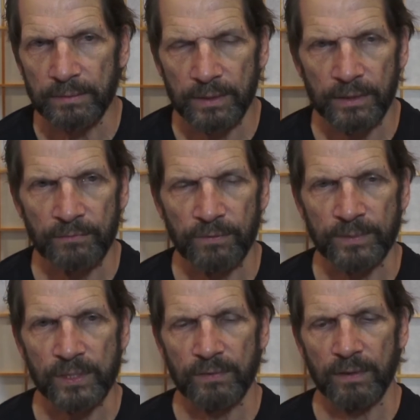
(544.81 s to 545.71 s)
you know
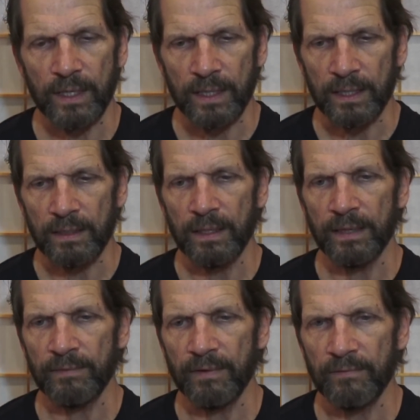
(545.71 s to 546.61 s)
from uh,
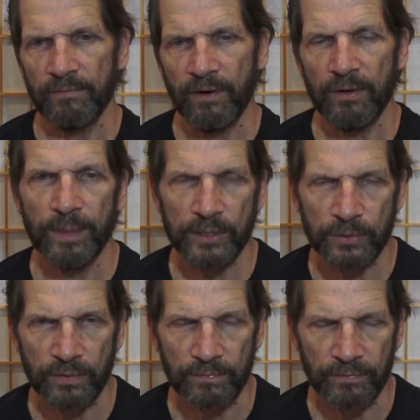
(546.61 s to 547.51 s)
and very much
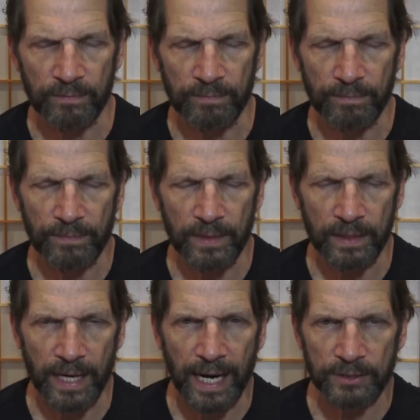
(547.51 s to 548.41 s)
so from
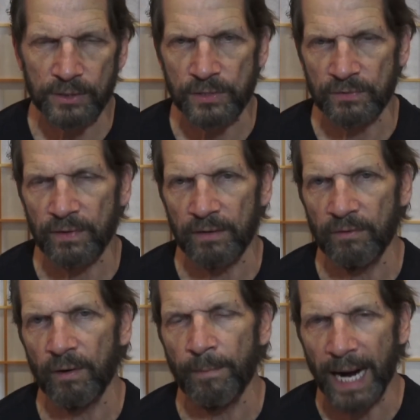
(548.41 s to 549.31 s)
the actions of, of
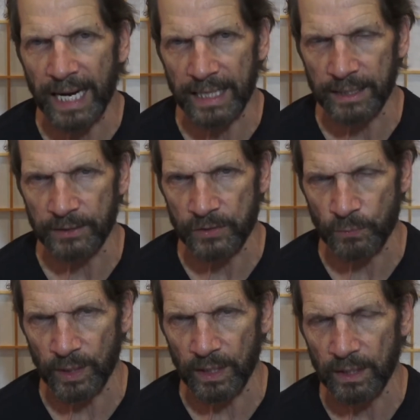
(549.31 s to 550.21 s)
our mind as
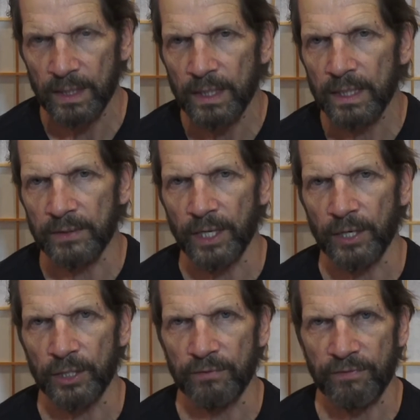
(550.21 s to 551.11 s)
well in the
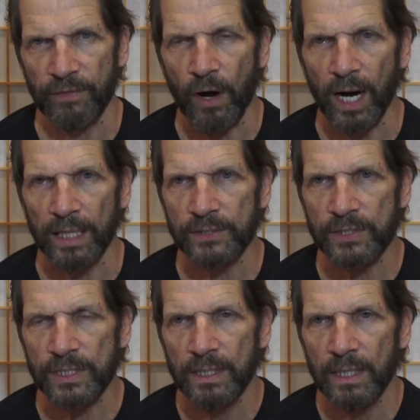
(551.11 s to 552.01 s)
area of
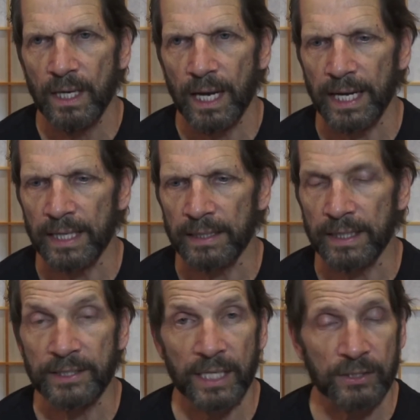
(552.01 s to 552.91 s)
thoughts. And
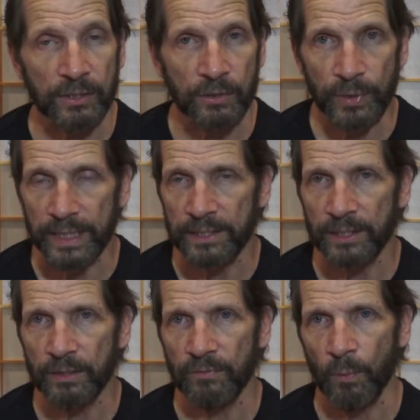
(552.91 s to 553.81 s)
it takes a great
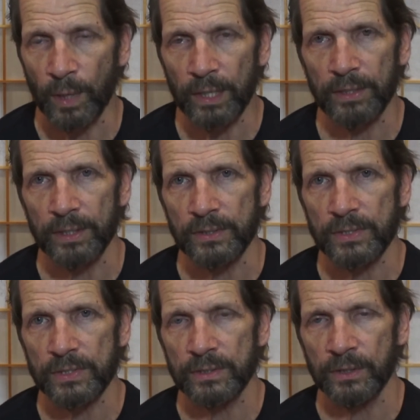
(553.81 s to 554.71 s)
deal of
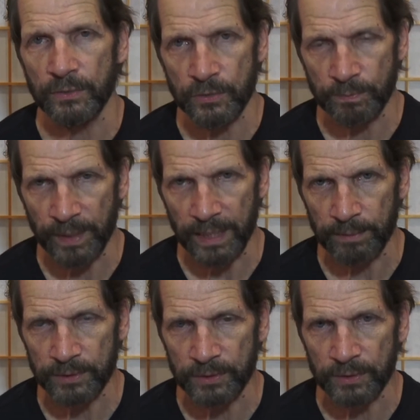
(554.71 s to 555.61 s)
awareness, you know, to be
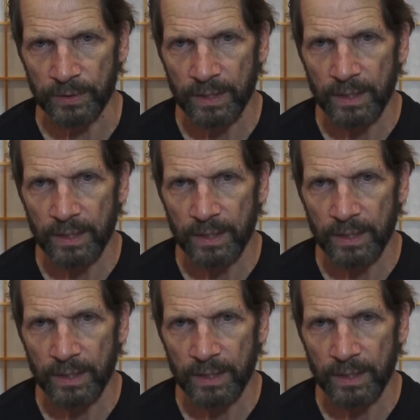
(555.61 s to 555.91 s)
able to